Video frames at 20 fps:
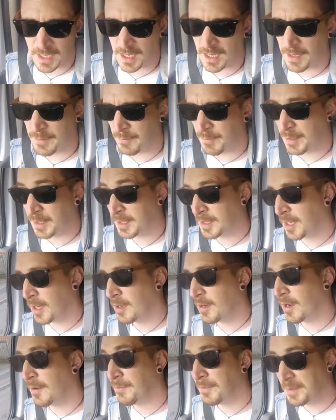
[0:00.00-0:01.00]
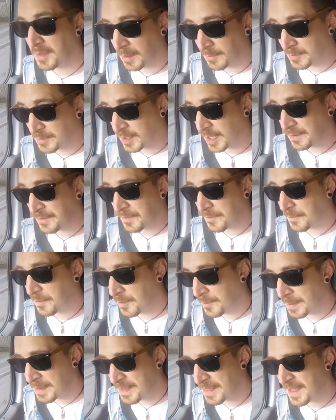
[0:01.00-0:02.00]
We're going to go. I'm driving
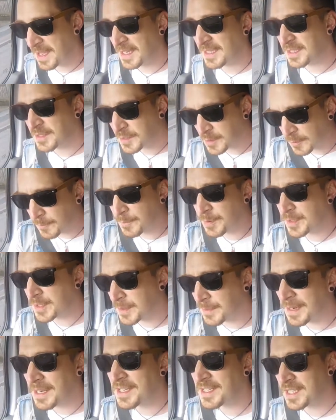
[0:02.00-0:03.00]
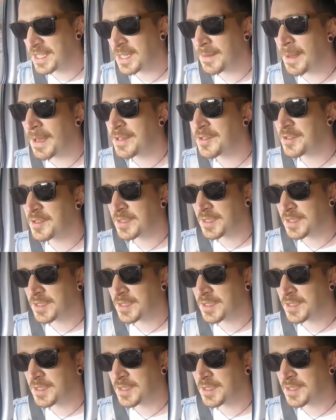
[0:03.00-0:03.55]
for a bit there to sort of put some energy in the battery.